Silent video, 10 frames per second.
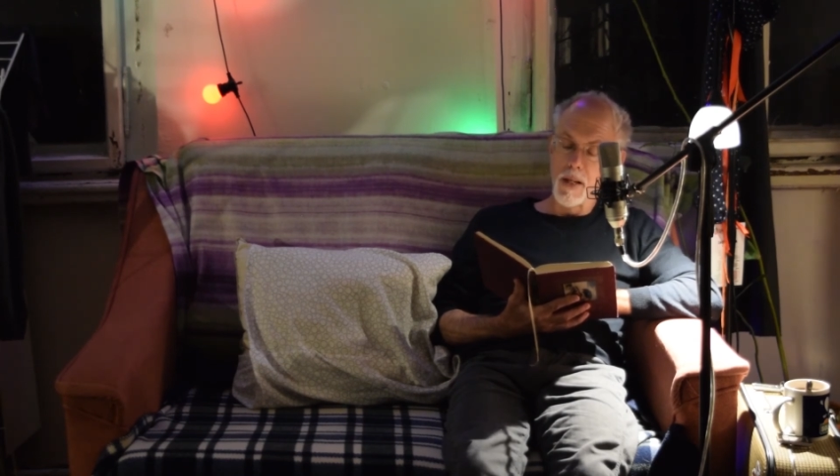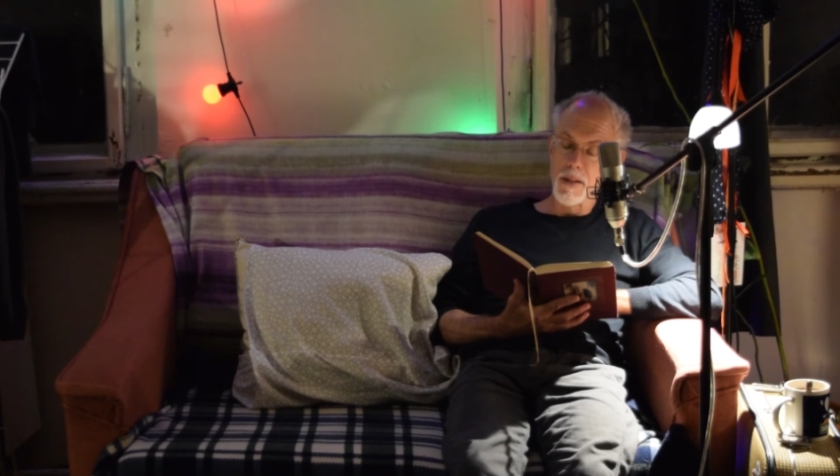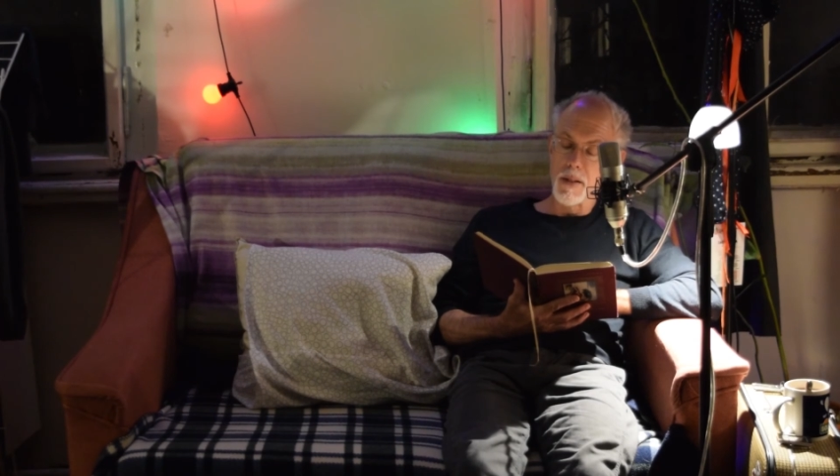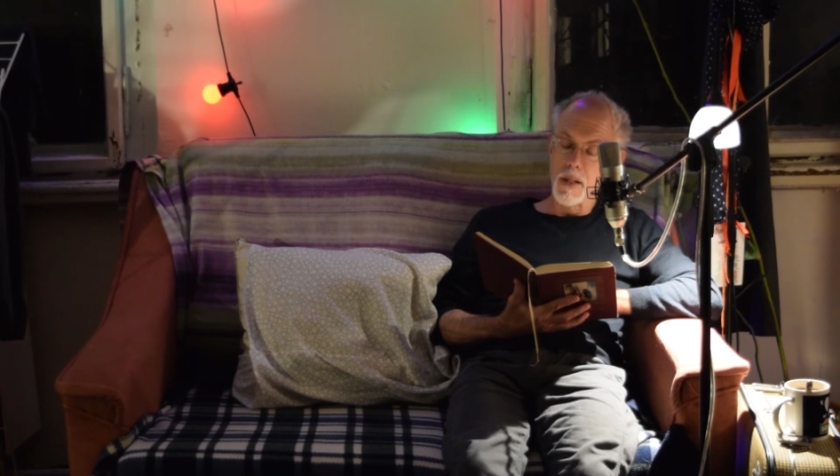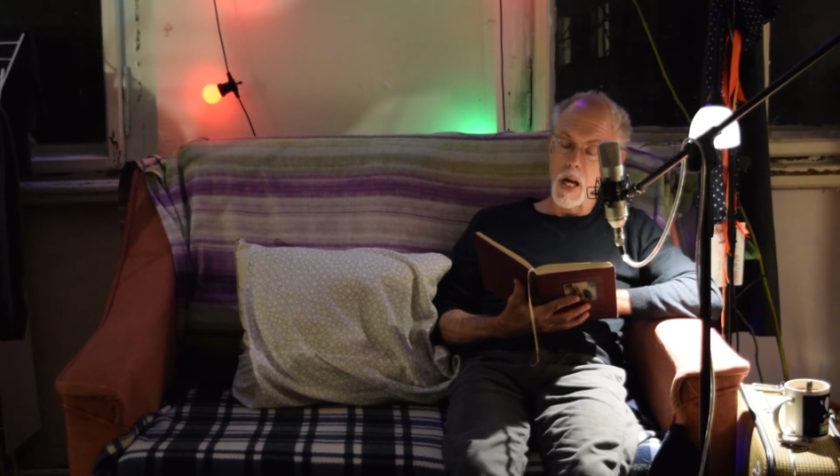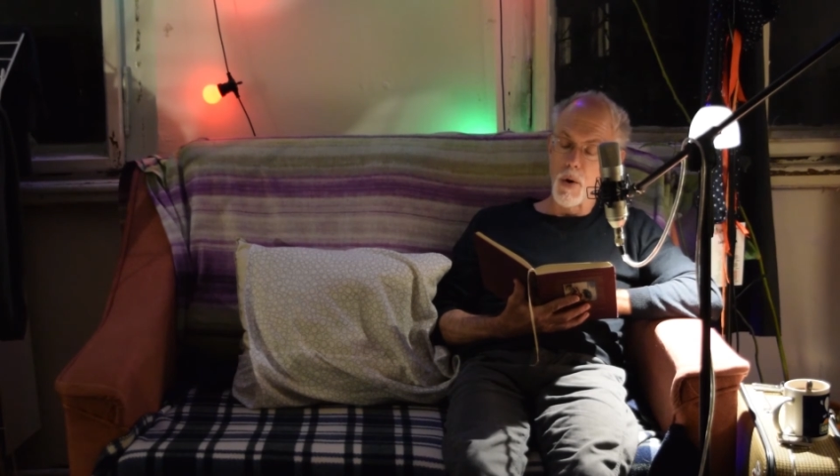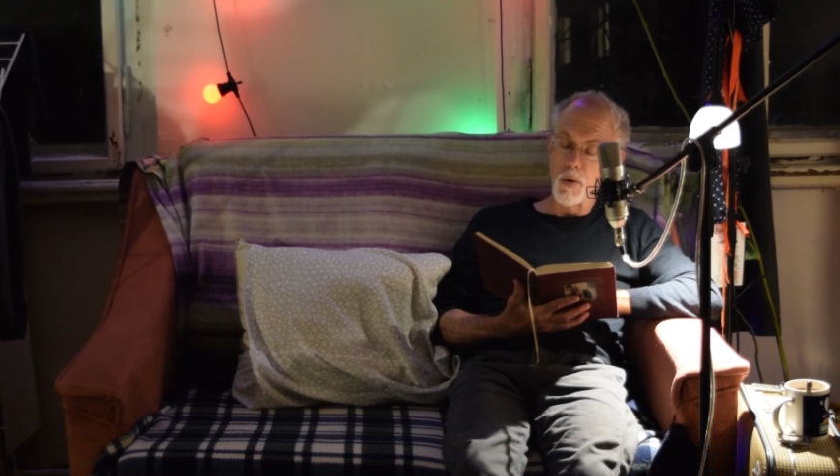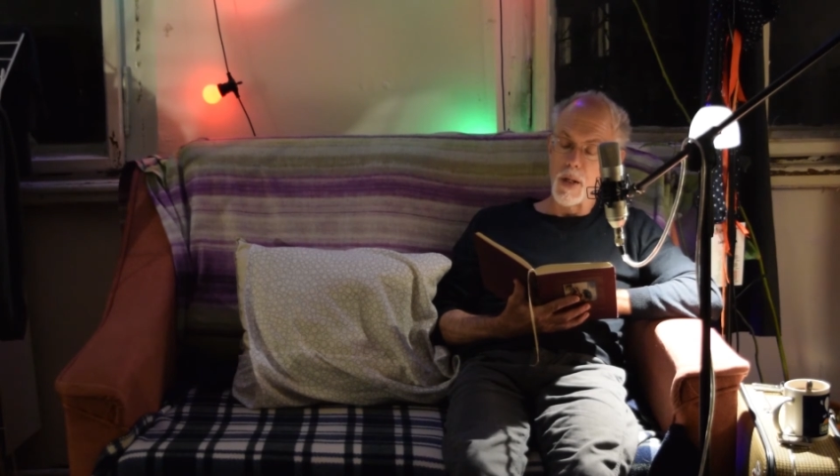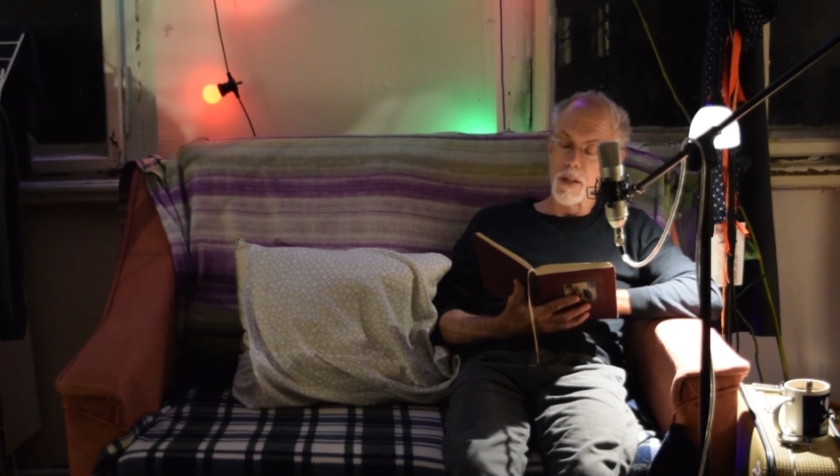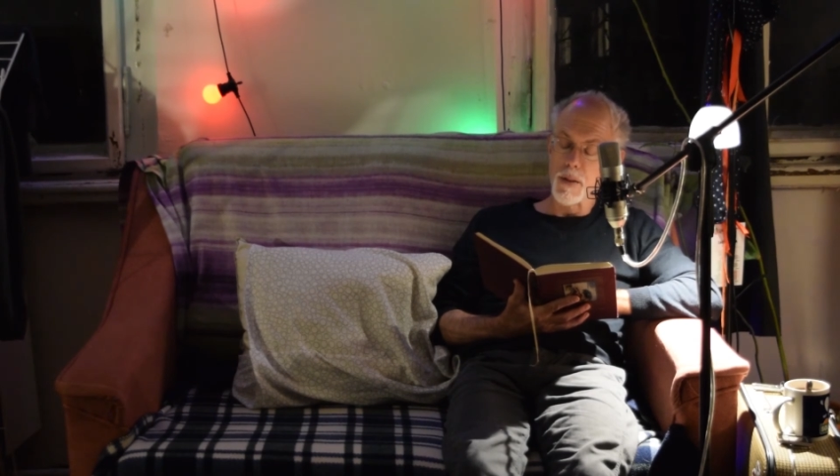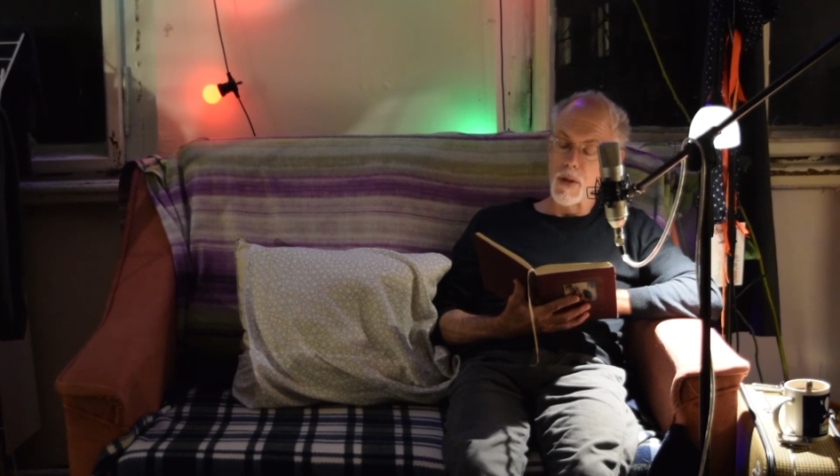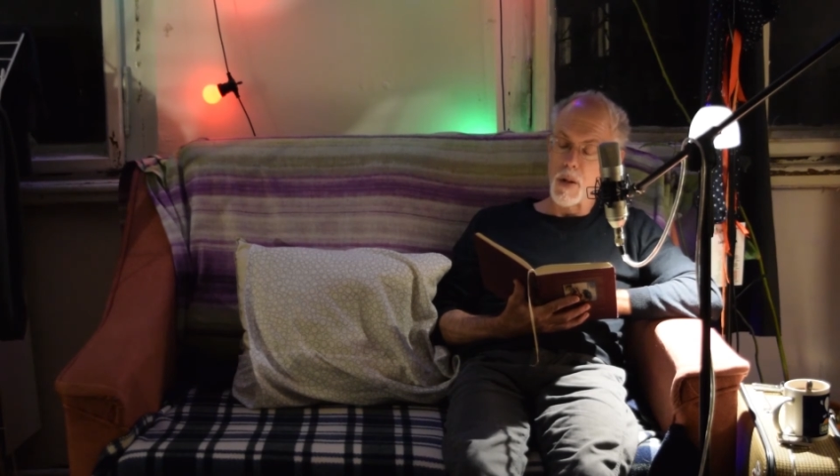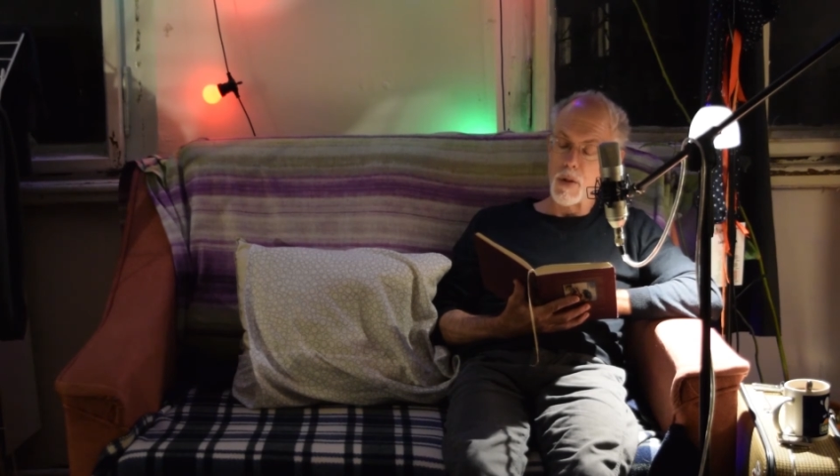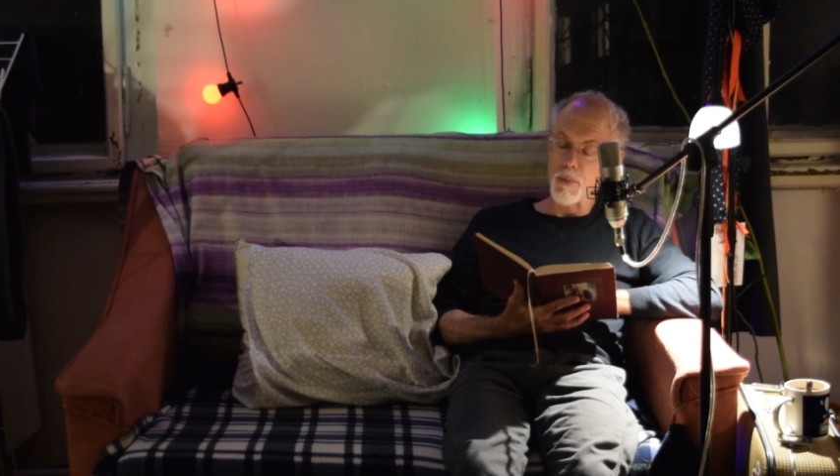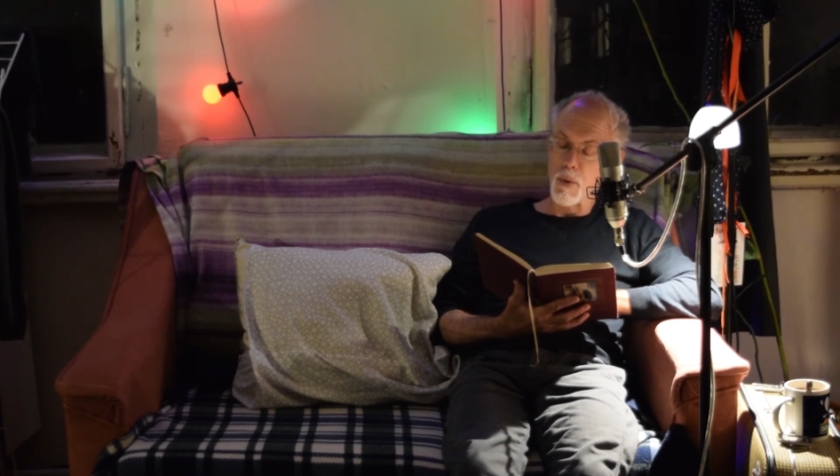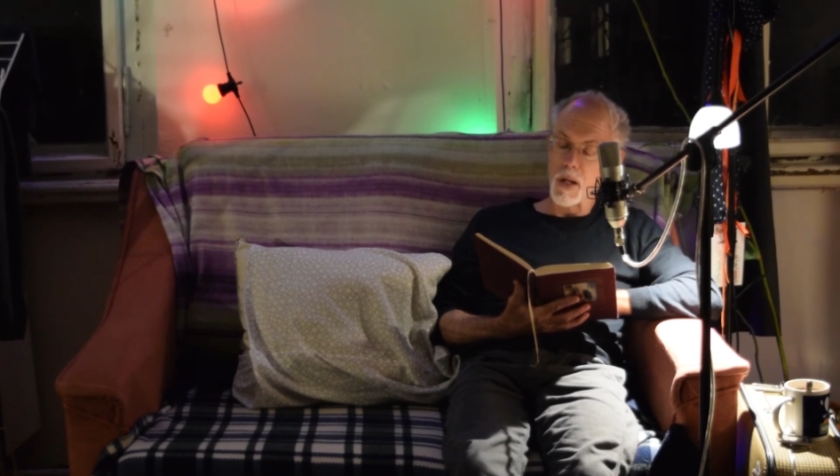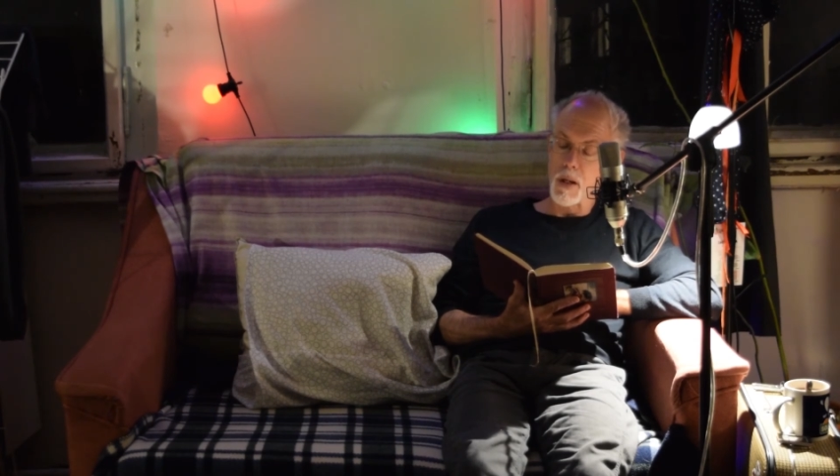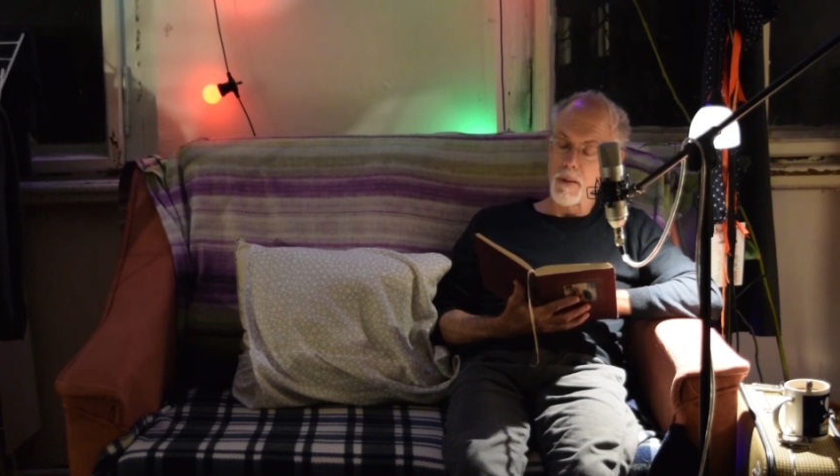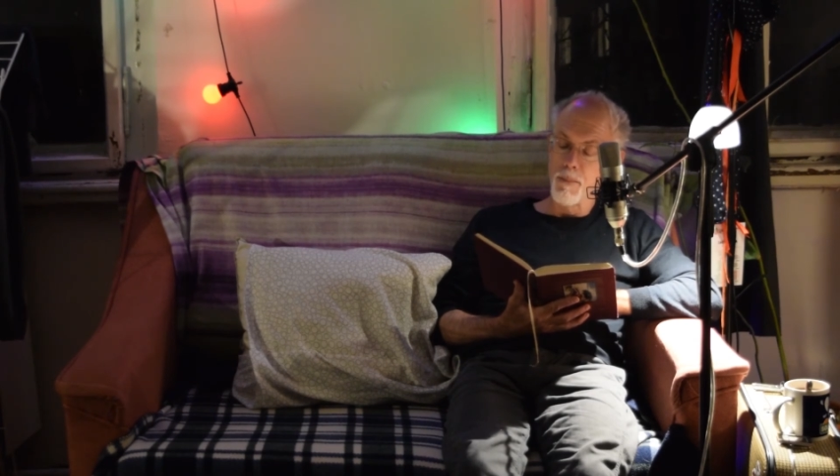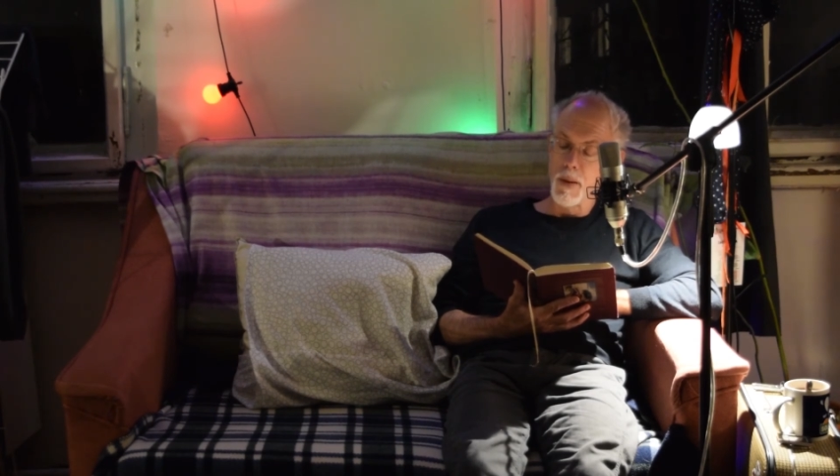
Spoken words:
hints and heraldings of another spring,